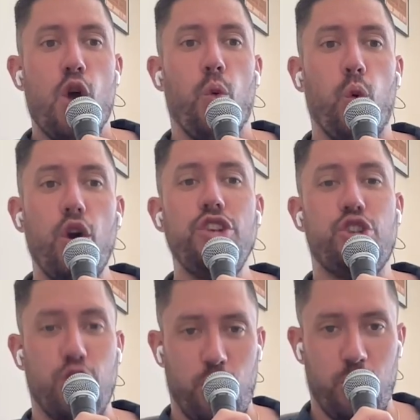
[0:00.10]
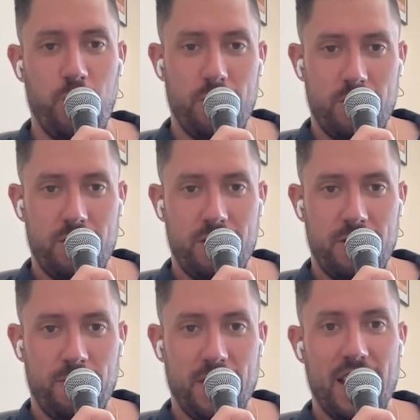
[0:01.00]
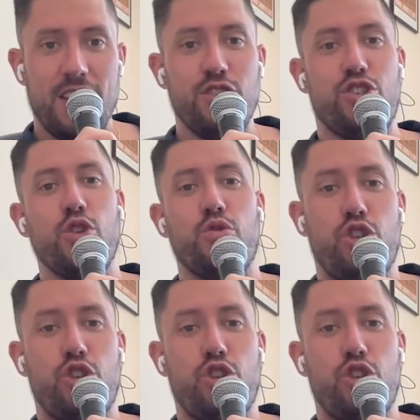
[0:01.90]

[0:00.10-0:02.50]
Would you do